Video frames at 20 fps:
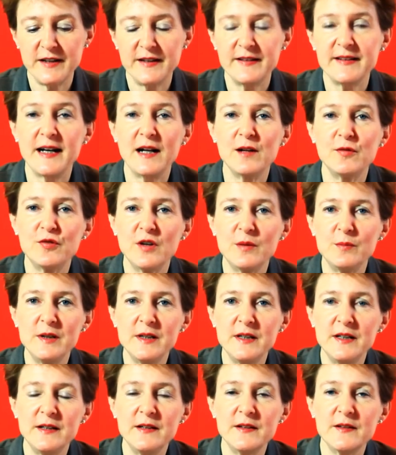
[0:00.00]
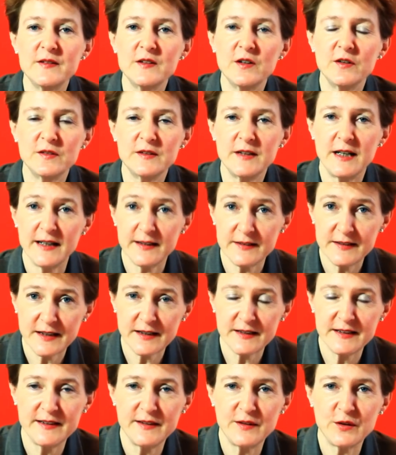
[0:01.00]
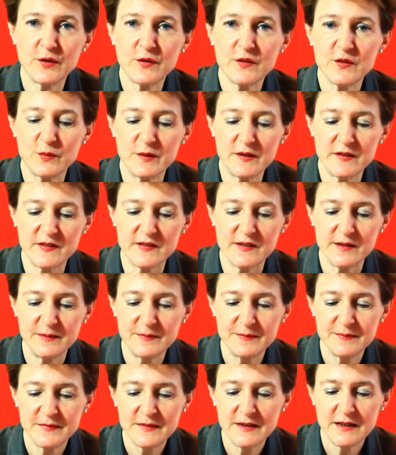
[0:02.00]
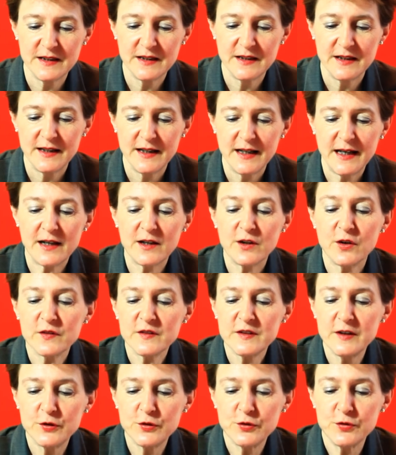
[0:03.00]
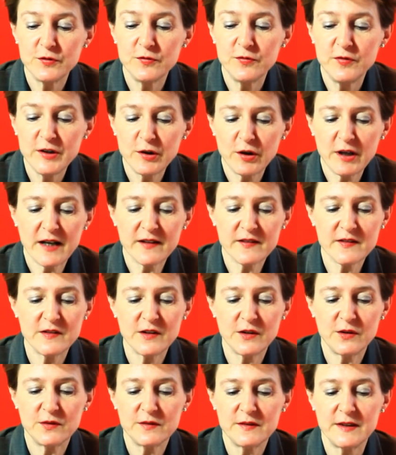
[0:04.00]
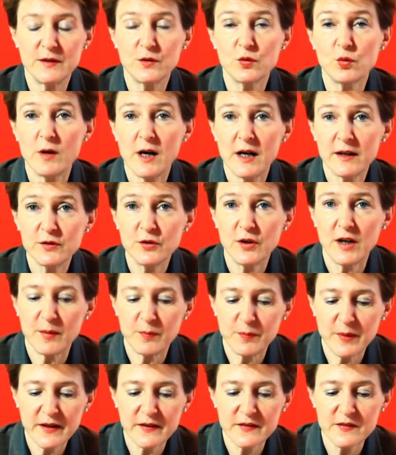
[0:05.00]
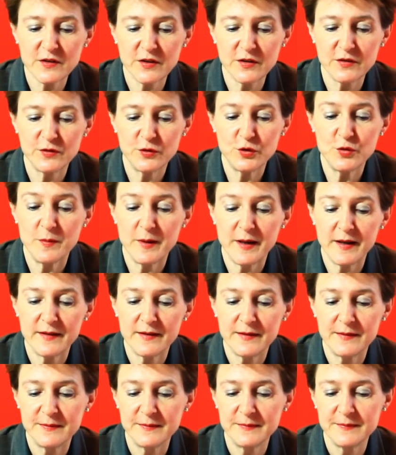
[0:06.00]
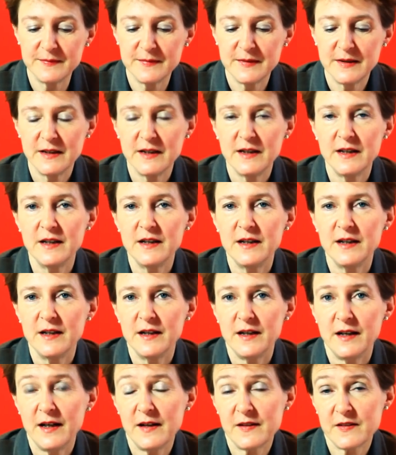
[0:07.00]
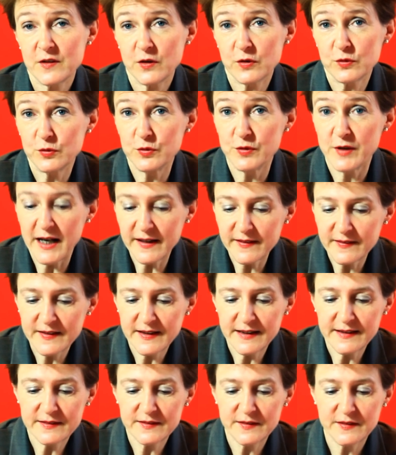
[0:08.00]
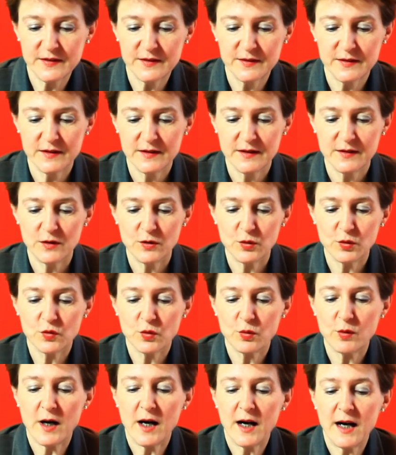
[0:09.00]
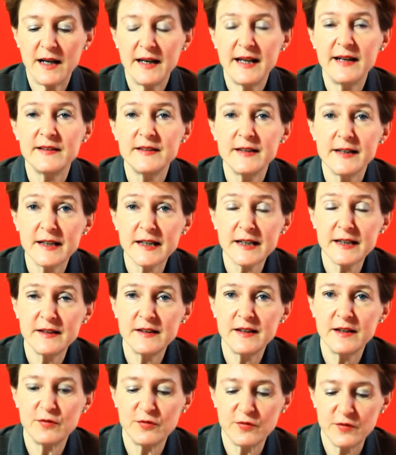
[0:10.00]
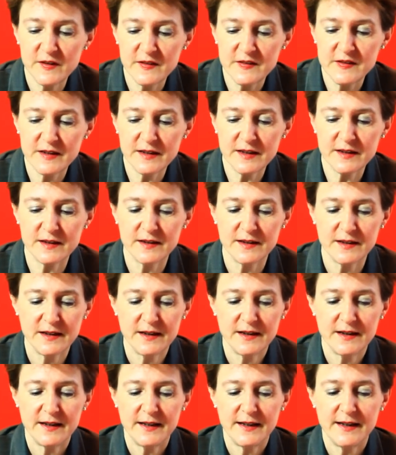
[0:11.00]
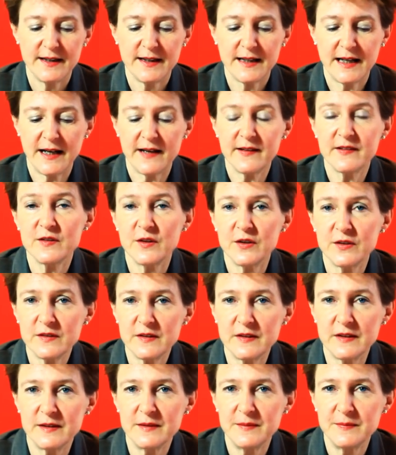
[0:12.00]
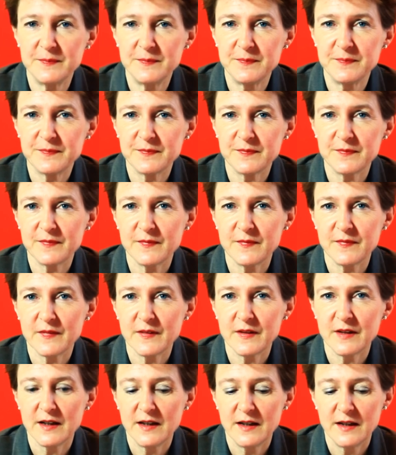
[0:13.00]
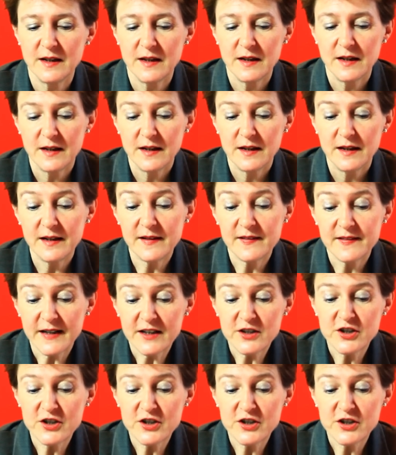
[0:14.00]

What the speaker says: circumcisions are forbidden in Switzerland. They constitute a violation of human rights. They are an infringement upon the right to physical integrity and to health. It concerns an inhumane